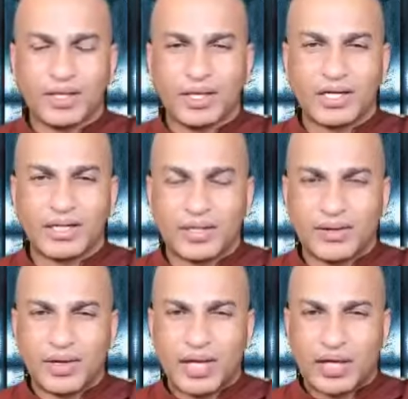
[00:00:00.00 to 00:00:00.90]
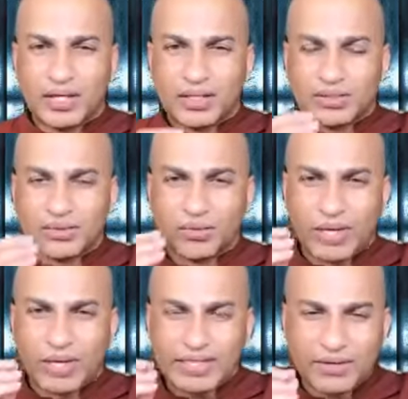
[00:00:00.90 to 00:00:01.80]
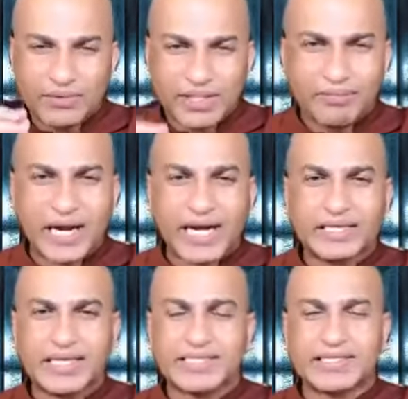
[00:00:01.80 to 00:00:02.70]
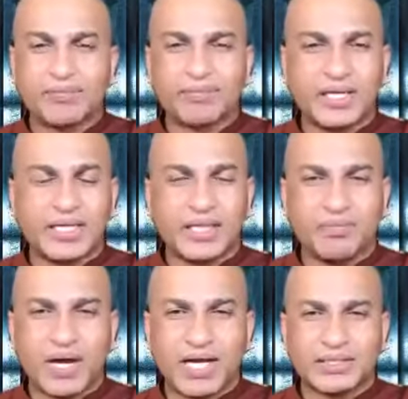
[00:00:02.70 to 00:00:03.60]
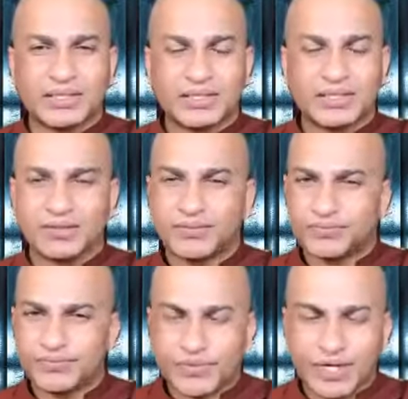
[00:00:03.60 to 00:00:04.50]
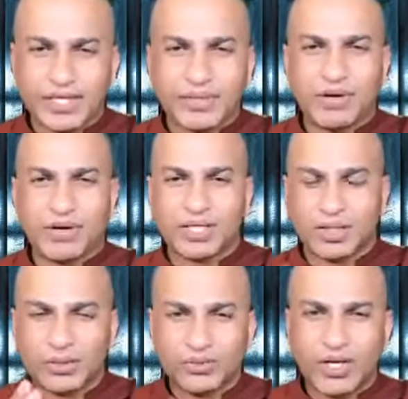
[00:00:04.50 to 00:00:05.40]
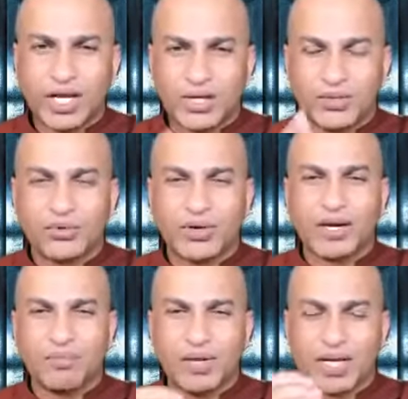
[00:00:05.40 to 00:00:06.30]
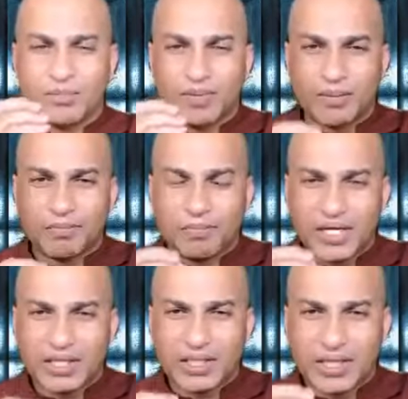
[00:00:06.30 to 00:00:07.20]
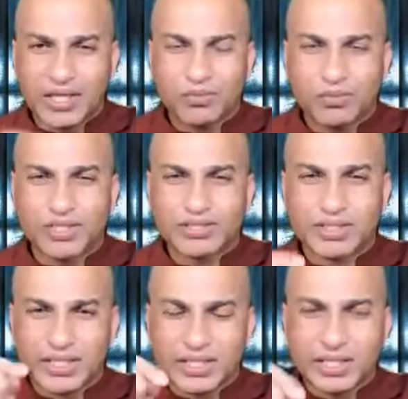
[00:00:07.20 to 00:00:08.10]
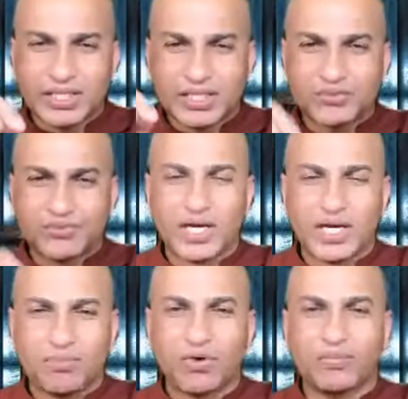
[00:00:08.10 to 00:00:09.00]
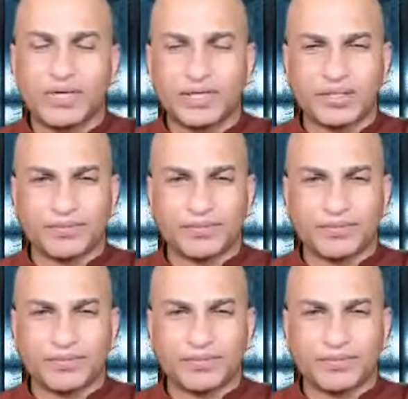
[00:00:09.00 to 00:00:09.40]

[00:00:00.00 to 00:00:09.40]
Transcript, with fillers: and so whatever the bad things happened in the past forget about it today you can become completely new person in this very moment